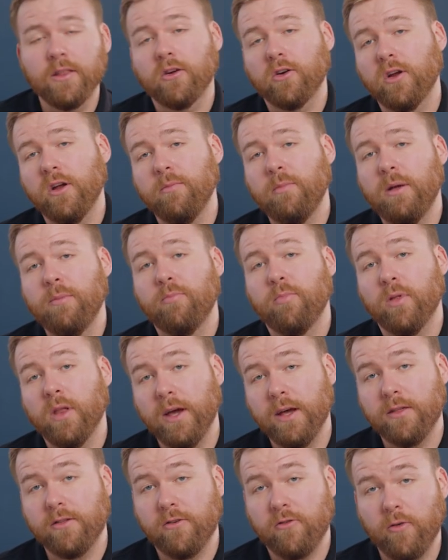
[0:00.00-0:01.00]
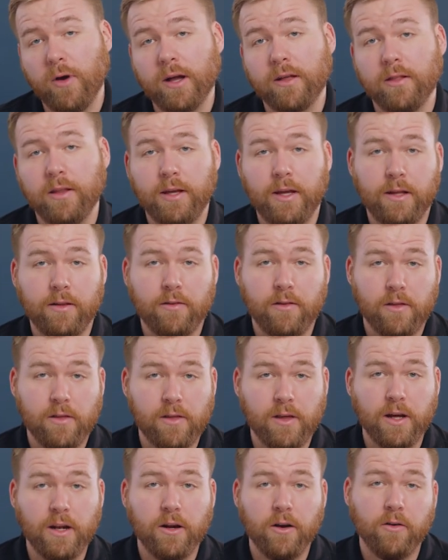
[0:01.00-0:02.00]
they're going to be placed directly into the
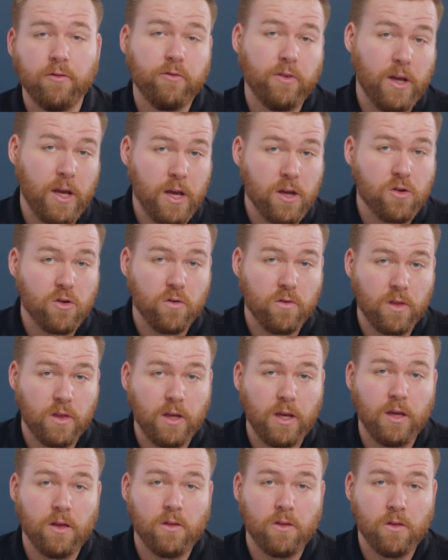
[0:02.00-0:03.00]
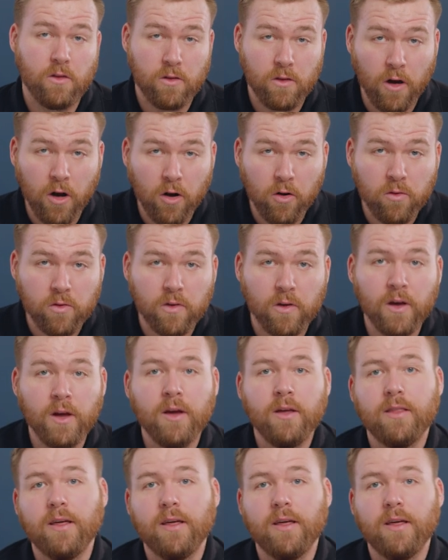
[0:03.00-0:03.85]
center of each of these zones